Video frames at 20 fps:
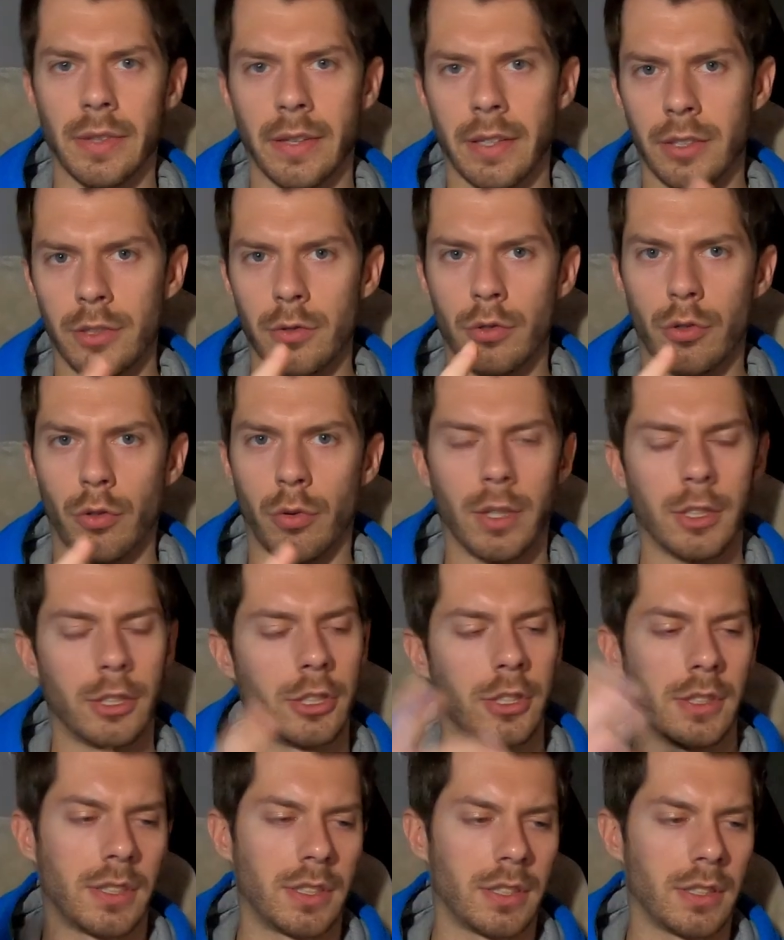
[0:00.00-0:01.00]
so I could do
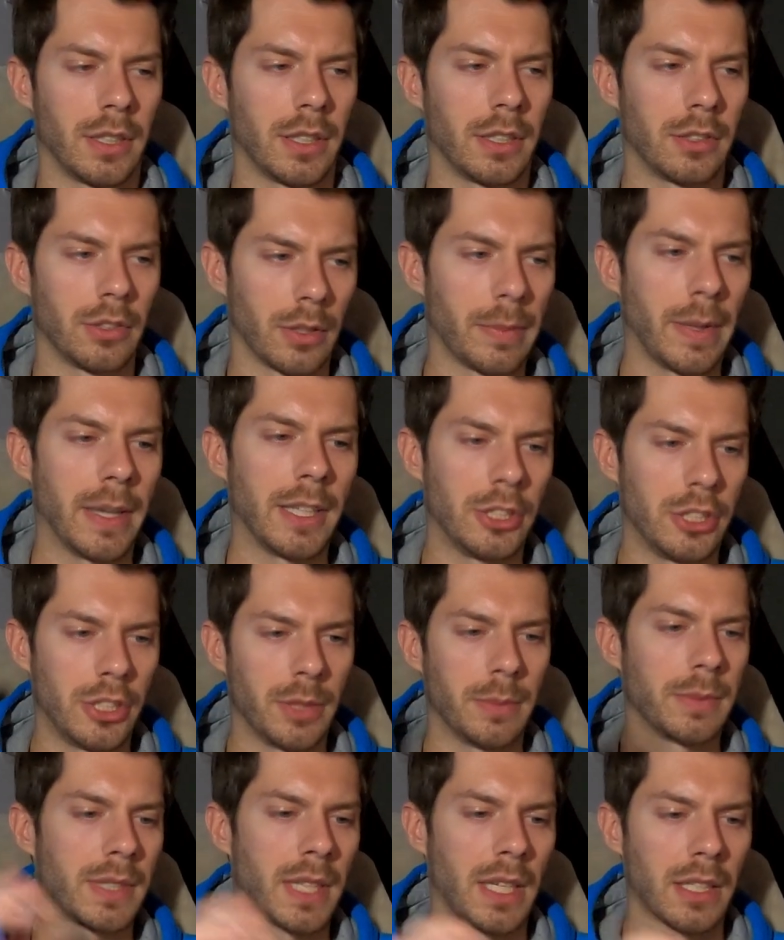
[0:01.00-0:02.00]
crunches like during my
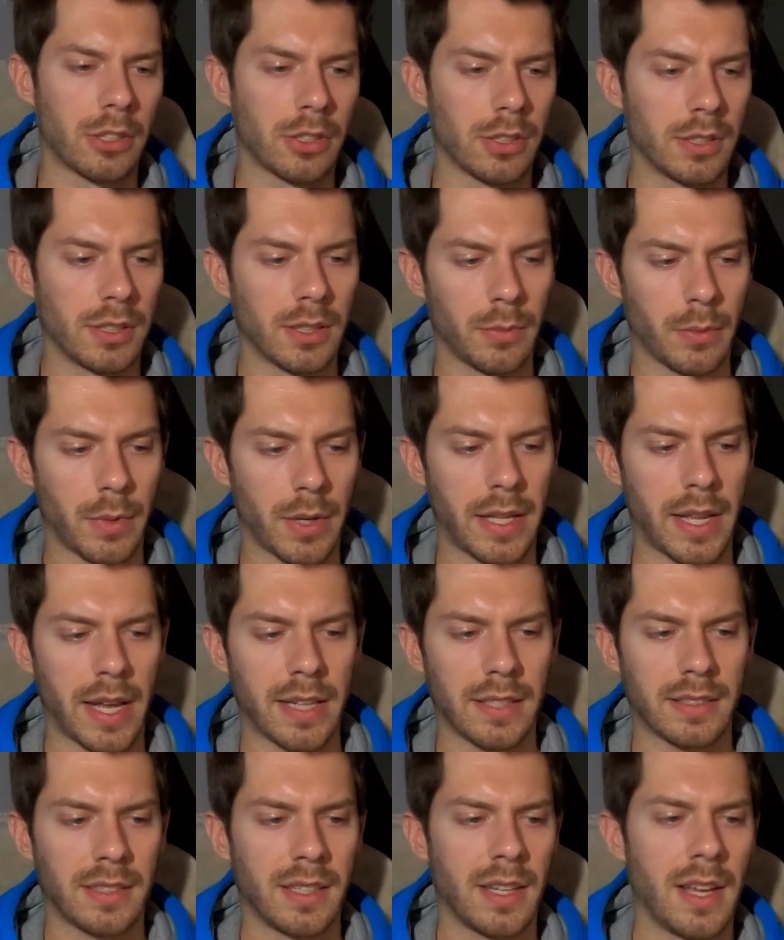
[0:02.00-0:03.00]
gym sessions and
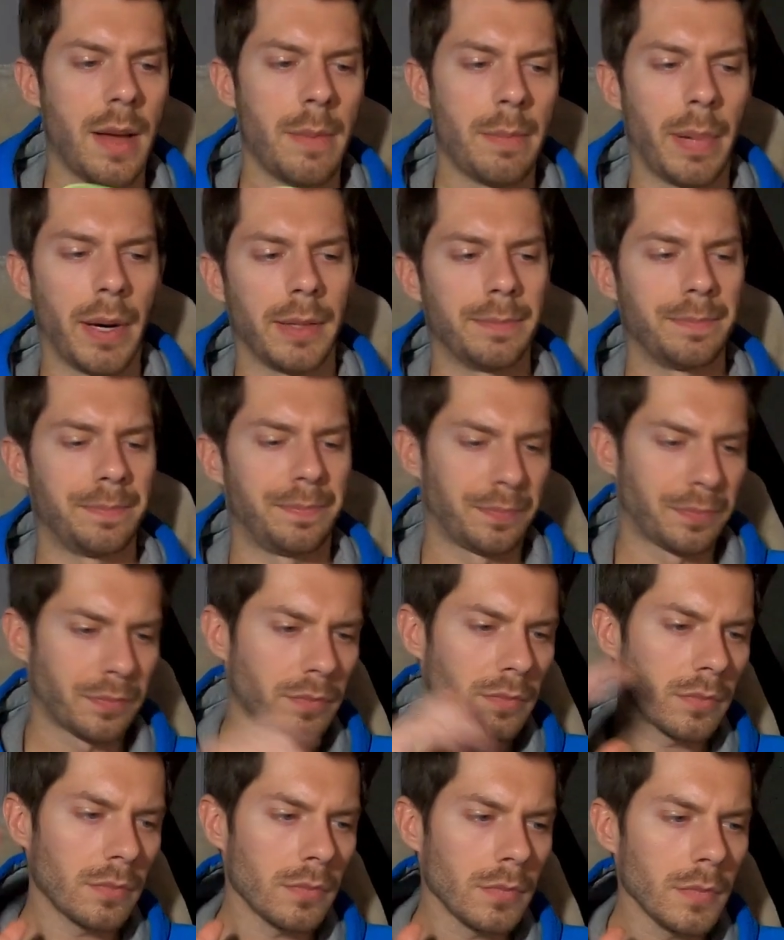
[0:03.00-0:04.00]
whatnot. But
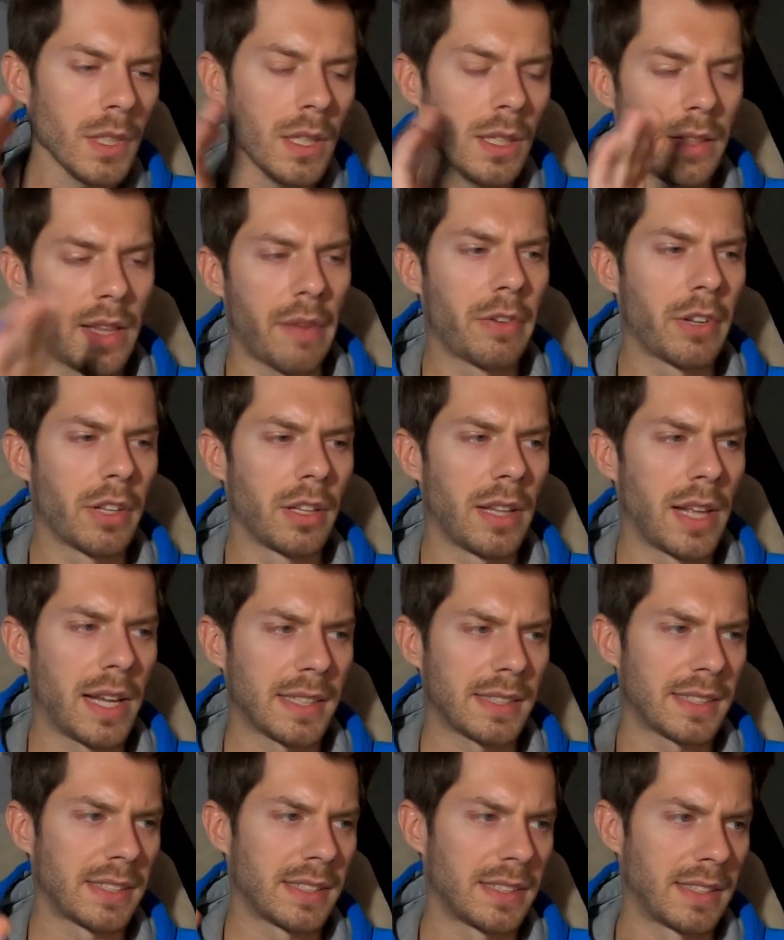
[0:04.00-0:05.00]

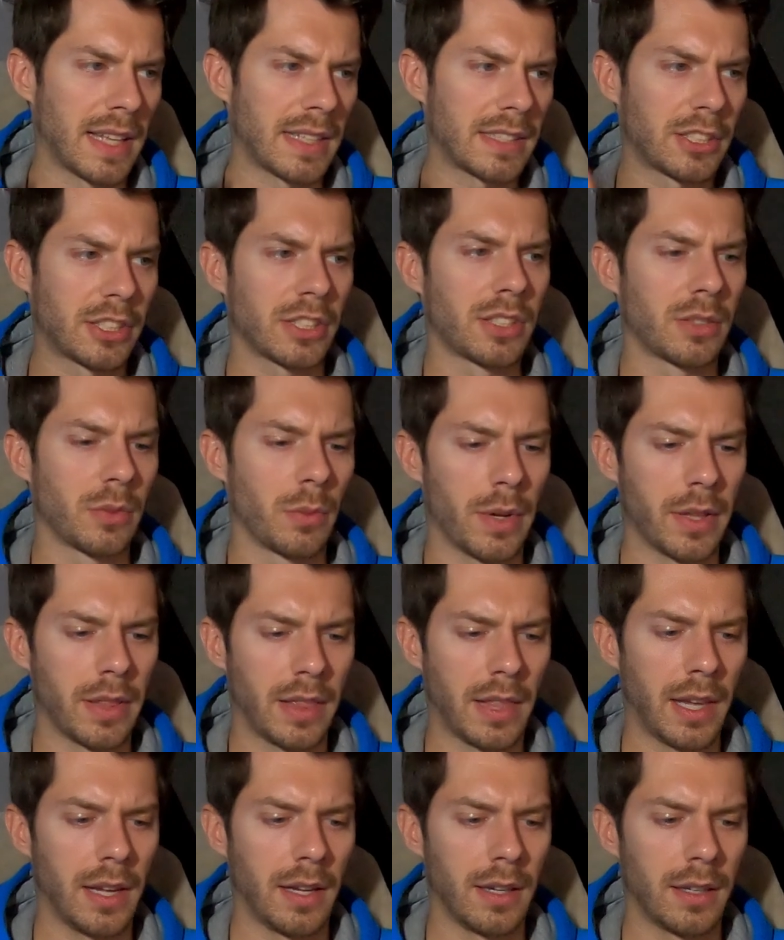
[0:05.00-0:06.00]
nevertheless, that's just the
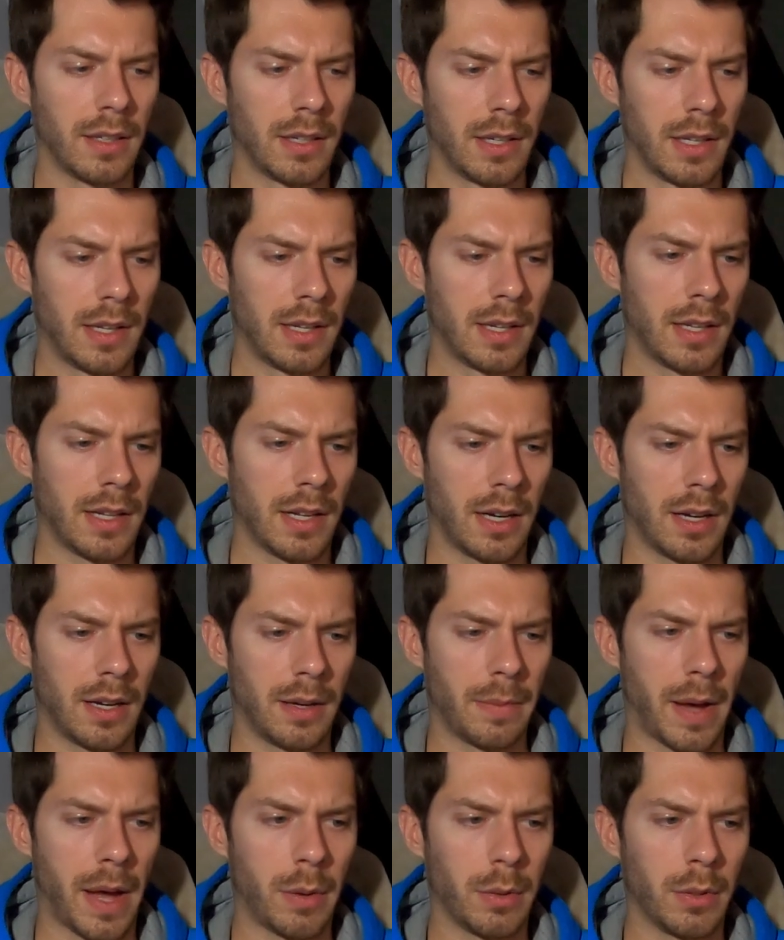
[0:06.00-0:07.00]
one thing
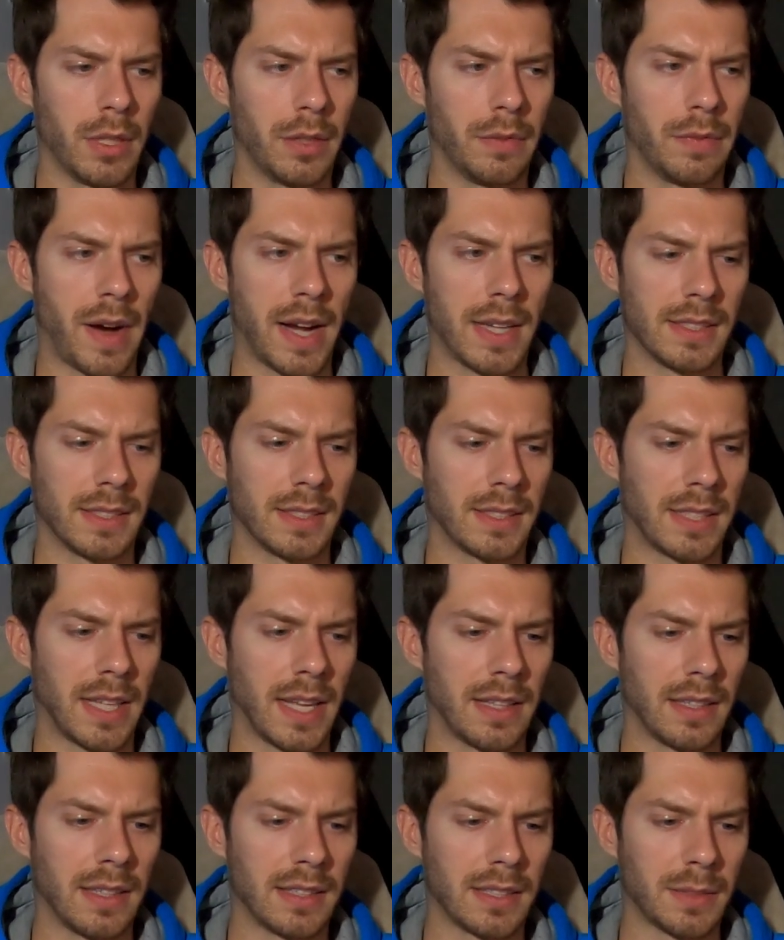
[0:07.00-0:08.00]
I would advise, is
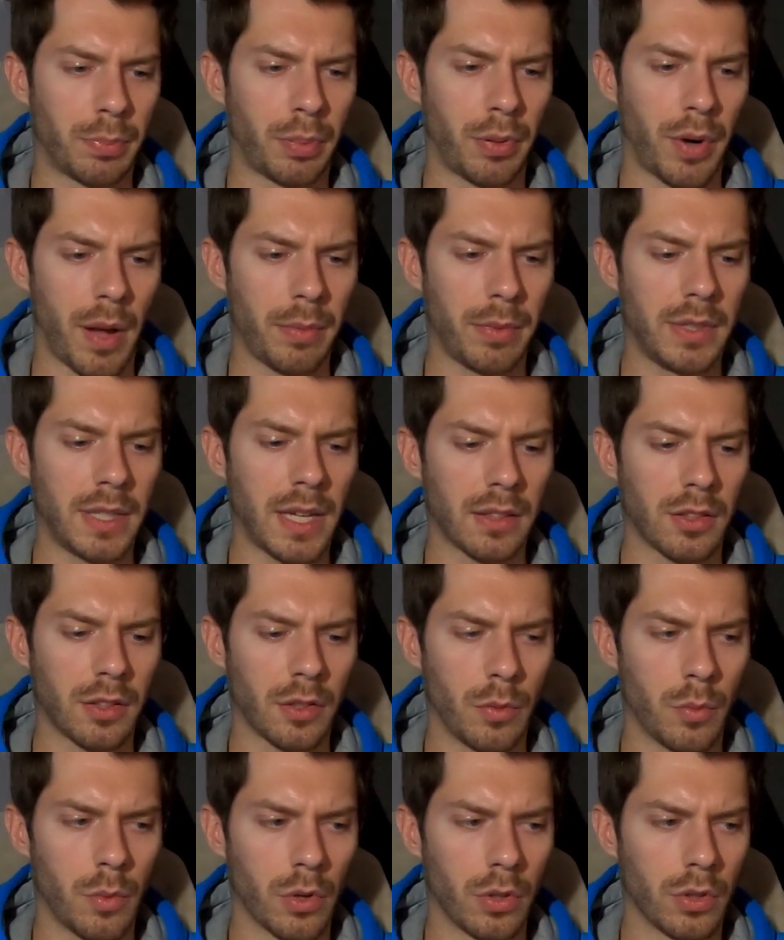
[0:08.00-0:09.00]
that it's probably not
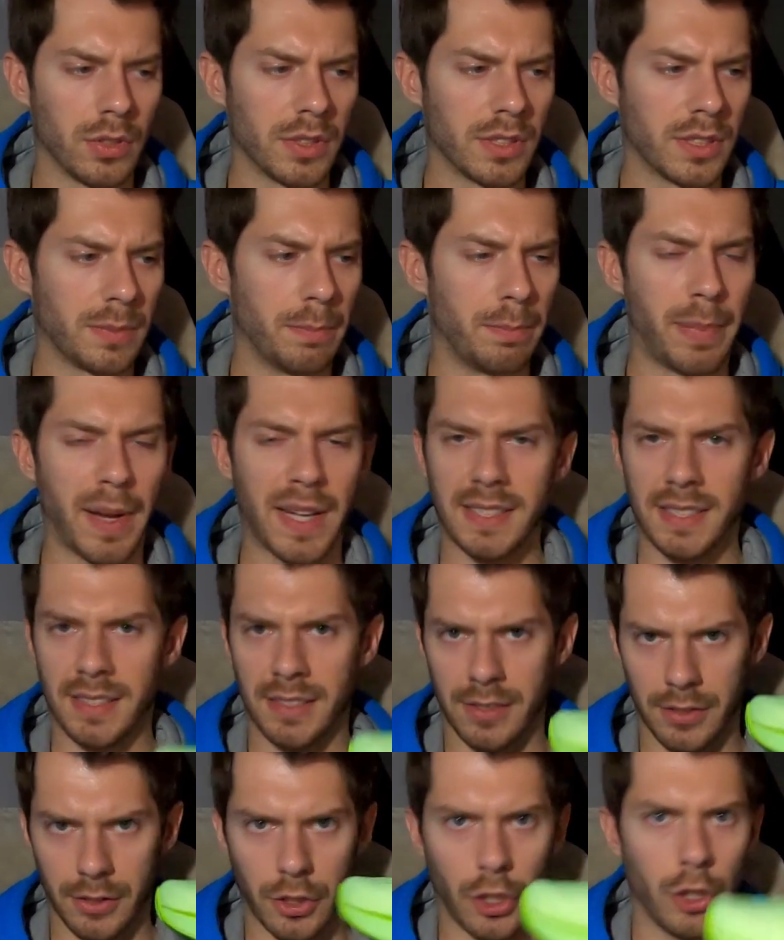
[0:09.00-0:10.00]
the world's
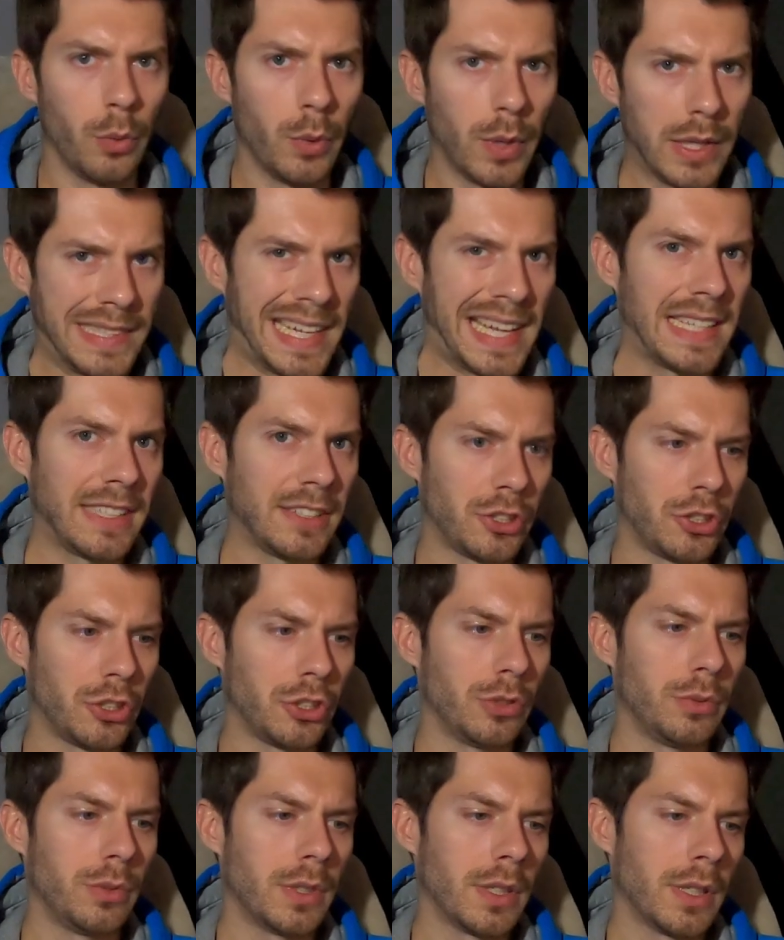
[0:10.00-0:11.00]
best 2-a-day
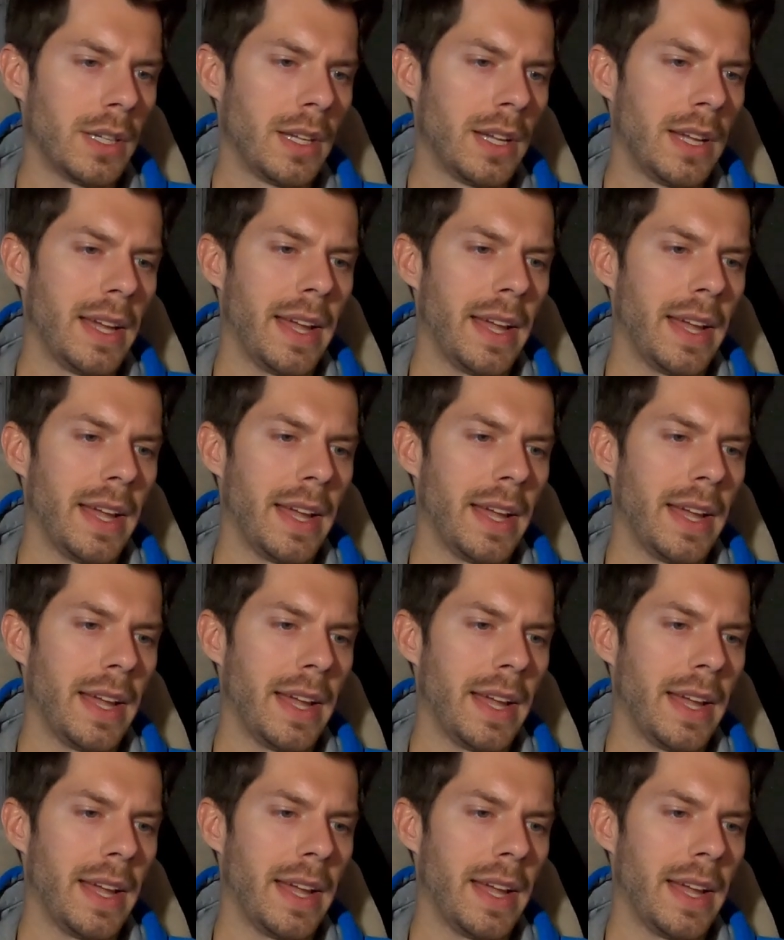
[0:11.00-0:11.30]
shoe.